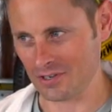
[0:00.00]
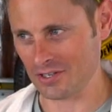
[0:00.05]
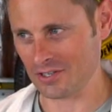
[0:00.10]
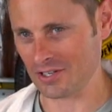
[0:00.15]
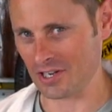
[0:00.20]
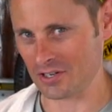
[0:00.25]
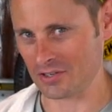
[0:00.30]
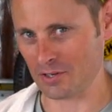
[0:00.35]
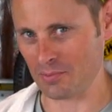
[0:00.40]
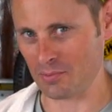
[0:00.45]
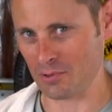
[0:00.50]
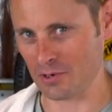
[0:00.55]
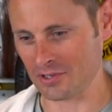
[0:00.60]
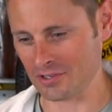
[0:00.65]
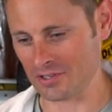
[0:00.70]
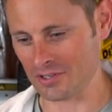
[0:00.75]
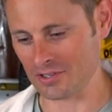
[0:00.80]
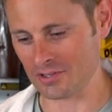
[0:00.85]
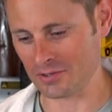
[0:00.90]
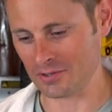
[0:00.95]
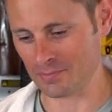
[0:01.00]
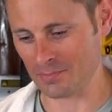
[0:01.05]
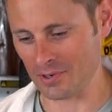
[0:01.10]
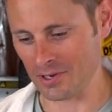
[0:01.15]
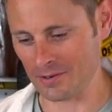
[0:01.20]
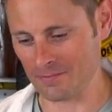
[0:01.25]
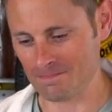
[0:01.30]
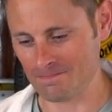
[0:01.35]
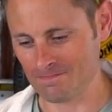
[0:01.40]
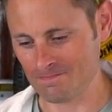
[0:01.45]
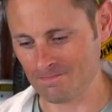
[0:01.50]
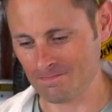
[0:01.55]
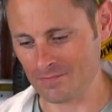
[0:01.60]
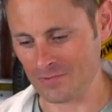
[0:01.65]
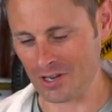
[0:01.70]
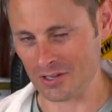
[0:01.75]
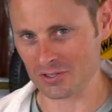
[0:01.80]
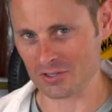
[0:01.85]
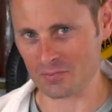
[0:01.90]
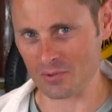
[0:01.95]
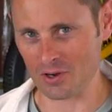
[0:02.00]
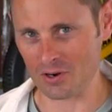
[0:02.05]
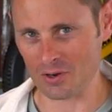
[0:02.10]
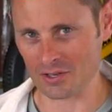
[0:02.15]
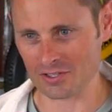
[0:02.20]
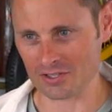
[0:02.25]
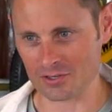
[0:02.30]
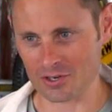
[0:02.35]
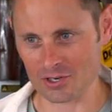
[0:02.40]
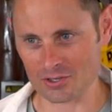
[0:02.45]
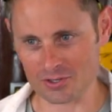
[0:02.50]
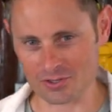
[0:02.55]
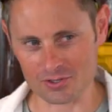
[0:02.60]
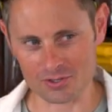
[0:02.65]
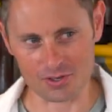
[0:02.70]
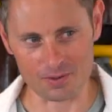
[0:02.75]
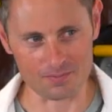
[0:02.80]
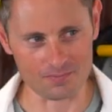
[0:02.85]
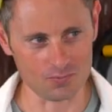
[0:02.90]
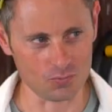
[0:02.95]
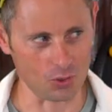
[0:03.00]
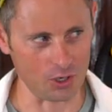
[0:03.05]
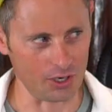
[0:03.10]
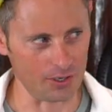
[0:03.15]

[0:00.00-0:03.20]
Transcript: is actually poisonous, but not in small concentrations, so we're